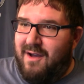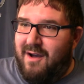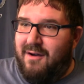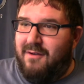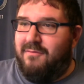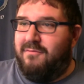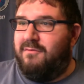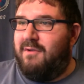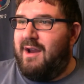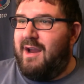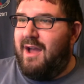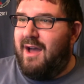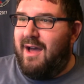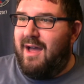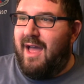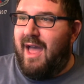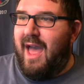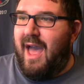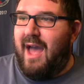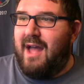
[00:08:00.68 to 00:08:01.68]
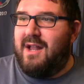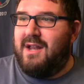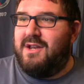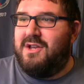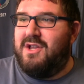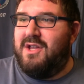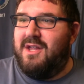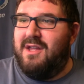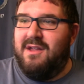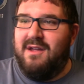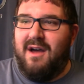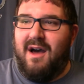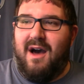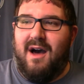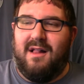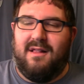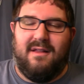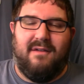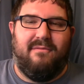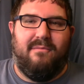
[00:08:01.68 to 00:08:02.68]
Uh, Rhea and
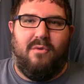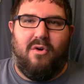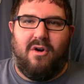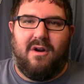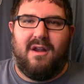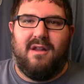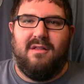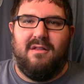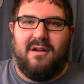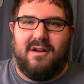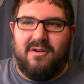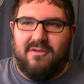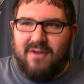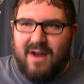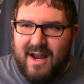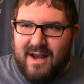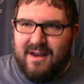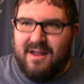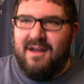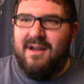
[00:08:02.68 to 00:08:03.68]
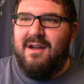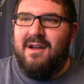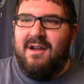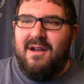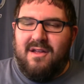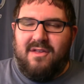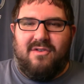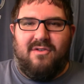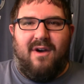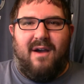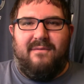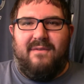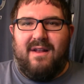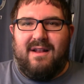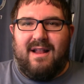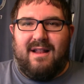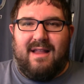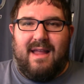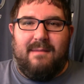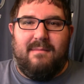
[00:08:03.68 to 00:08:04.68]
uh, Liv Morgan looked great, so I
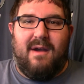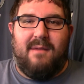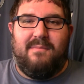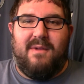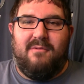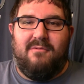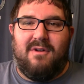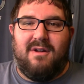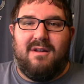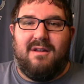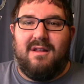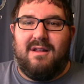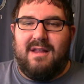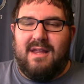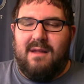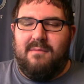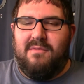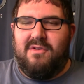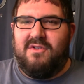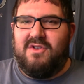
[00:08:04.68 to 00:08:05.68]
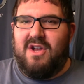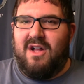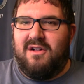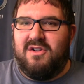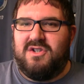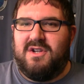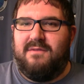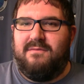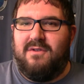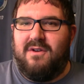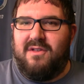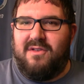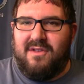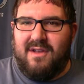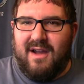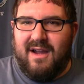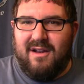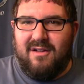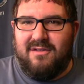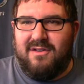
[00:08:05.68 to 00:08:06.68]
think that they might be one of the teams challenging for this
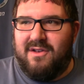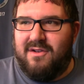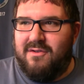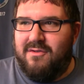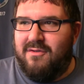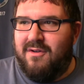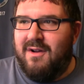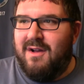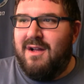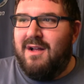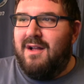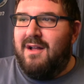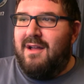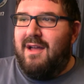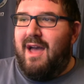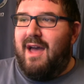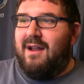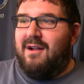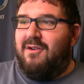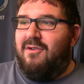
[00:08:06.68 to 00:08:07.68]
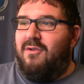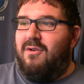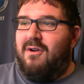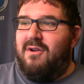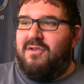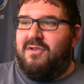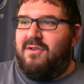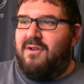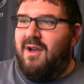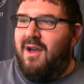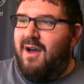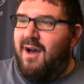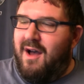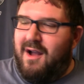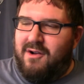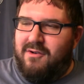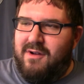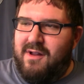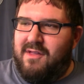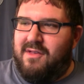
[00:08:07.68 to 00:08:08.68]
title too. And of course,
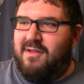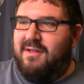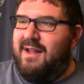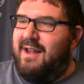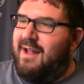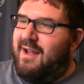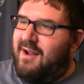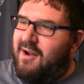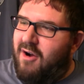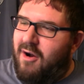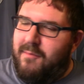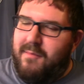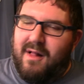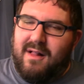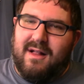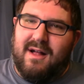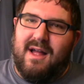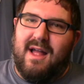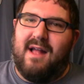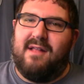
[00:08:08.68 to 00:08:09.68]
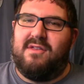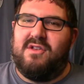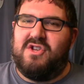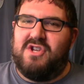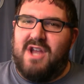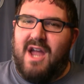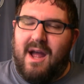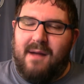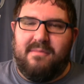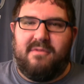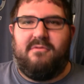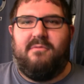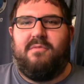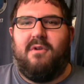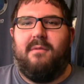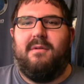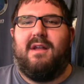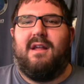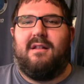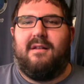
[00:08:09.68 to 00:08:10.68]
uh, Queen Zelina and Carmella as the champs will
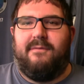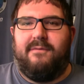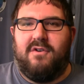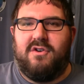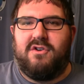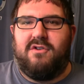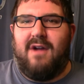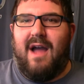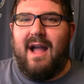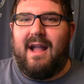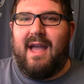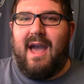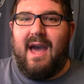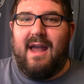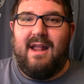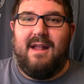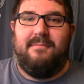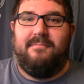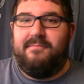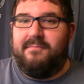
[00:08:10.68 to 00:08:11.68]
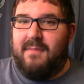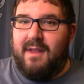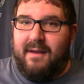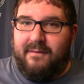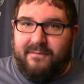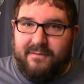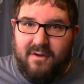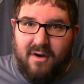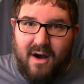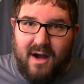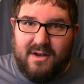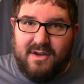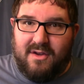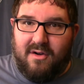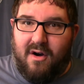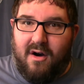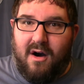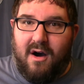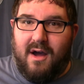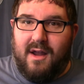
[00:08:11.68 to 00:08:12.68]
probably get the first crack at it, if not
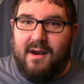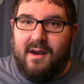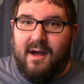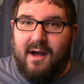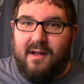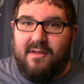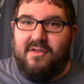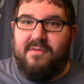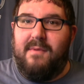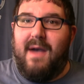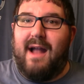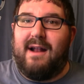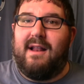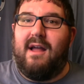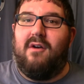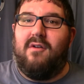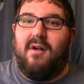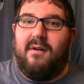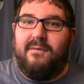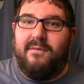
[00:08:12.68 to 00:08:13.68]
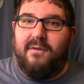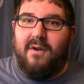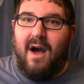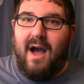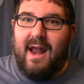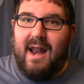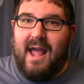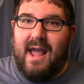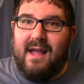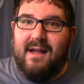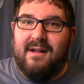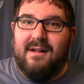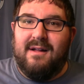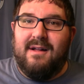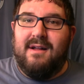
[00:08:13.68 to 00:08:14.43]
on uh, SmackDown on Friday,